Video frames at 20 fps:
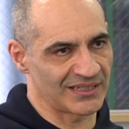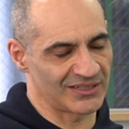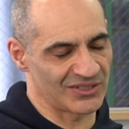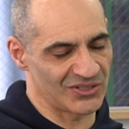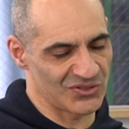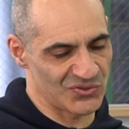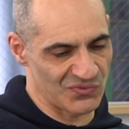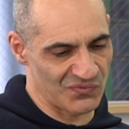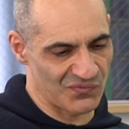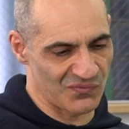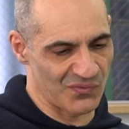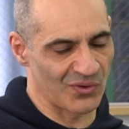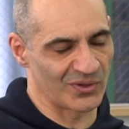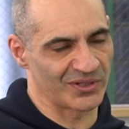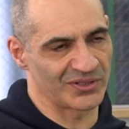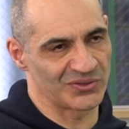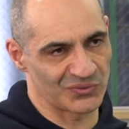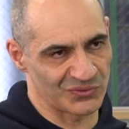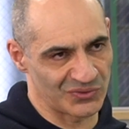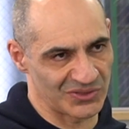and then you fall
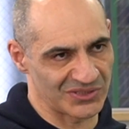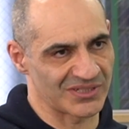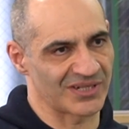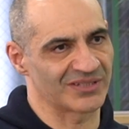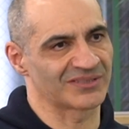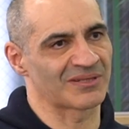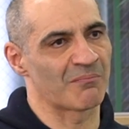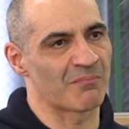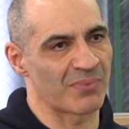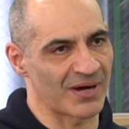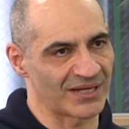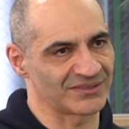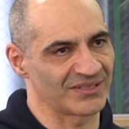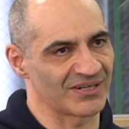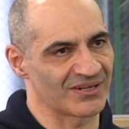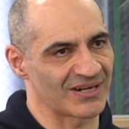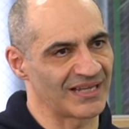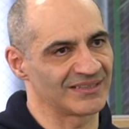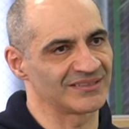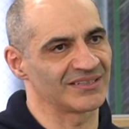into this certain
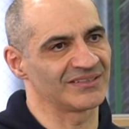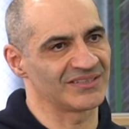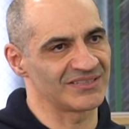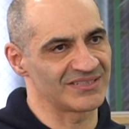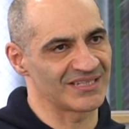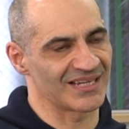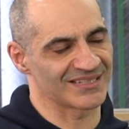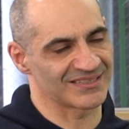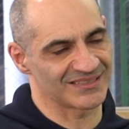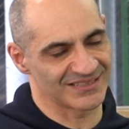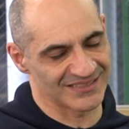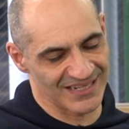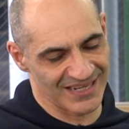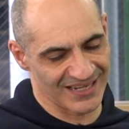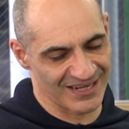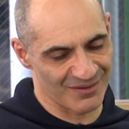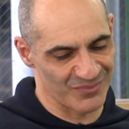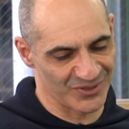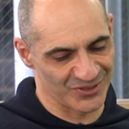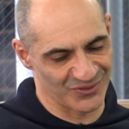pattern, and then it's
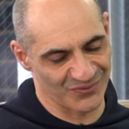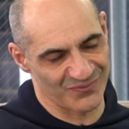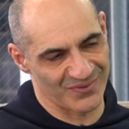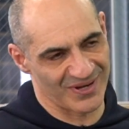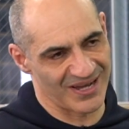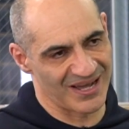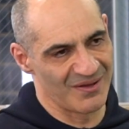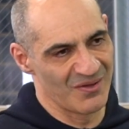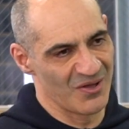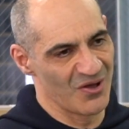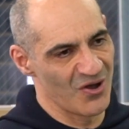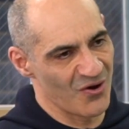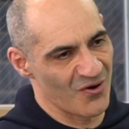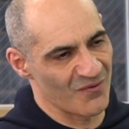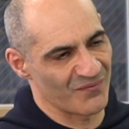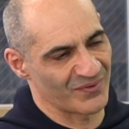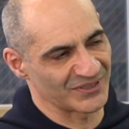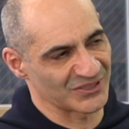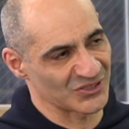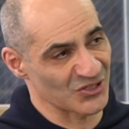like a bit of
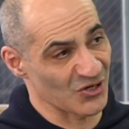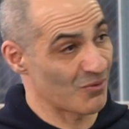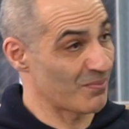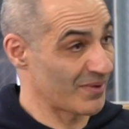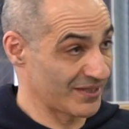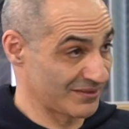an slope.